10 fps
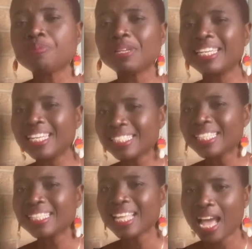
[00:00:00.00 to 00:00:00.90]
be
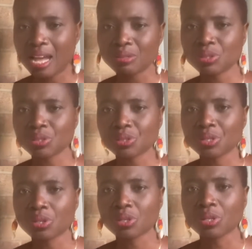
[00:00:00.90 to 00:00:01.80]
listing out
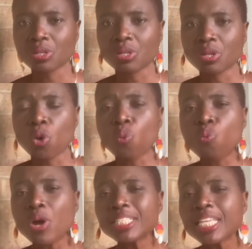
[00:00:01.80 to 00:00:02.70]

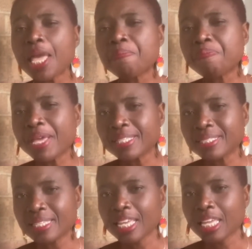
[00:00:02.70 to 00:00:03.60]
what a
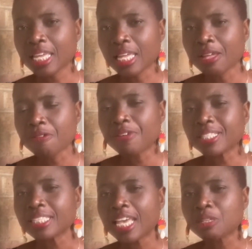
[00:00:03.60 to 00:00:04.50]
basic
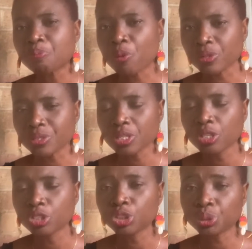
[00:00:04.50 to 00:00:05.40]
first aid box
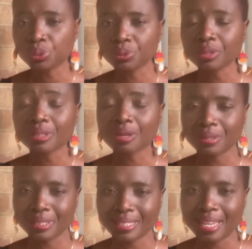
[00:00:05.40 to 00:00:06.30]
should
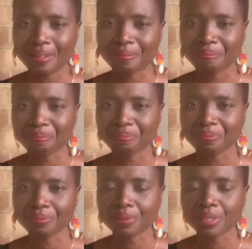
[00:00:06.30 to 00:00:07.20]
contain.
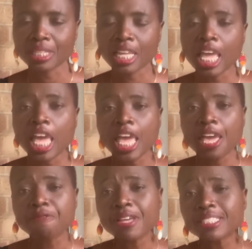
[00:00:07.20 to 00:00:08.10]

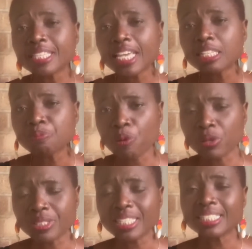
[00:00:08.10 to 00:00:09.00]
A first aid
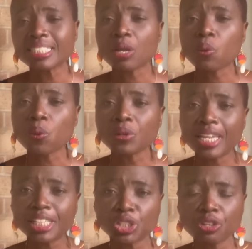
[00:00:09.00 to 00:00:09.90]
box is a
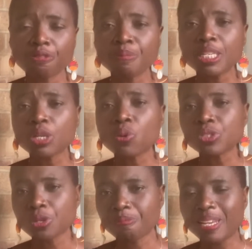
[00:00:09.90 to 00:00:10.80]
collection of medical
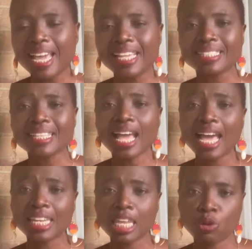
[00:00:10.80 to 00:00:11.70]
supplies
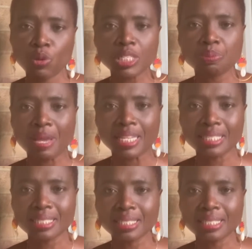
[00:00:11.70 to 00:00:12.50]
and equipment